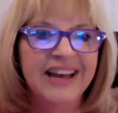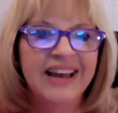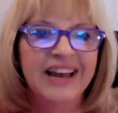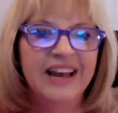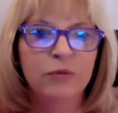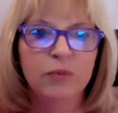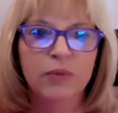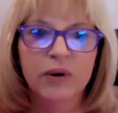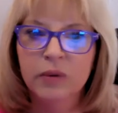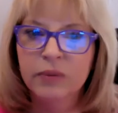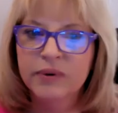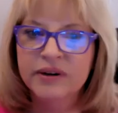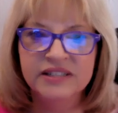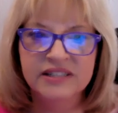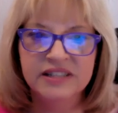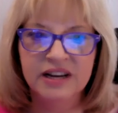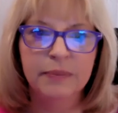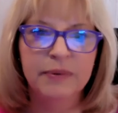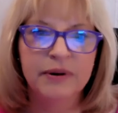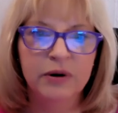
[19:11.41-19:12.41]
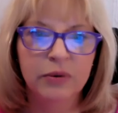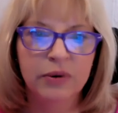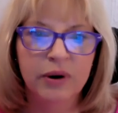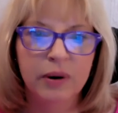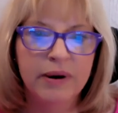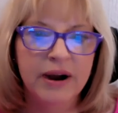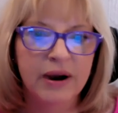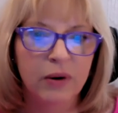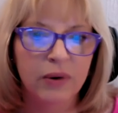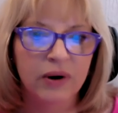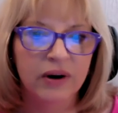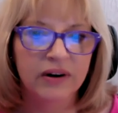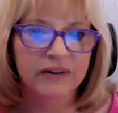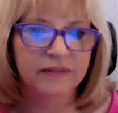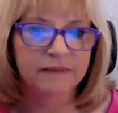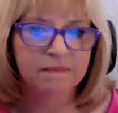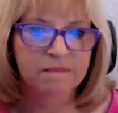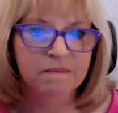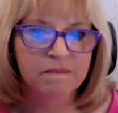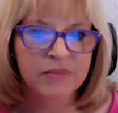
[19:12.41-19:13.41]
and where we step into our power.
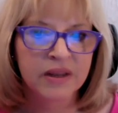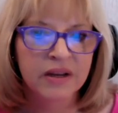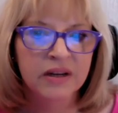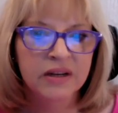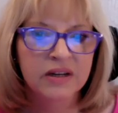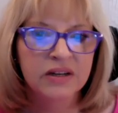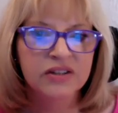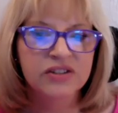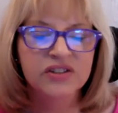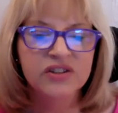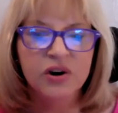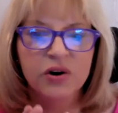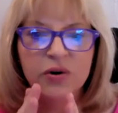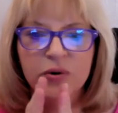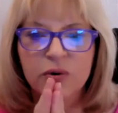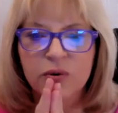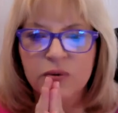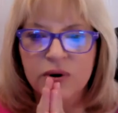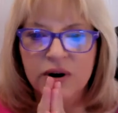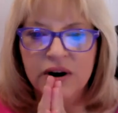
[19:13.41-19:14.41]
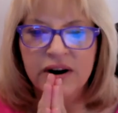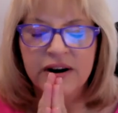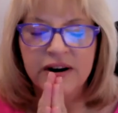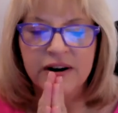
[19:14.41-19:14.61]
So,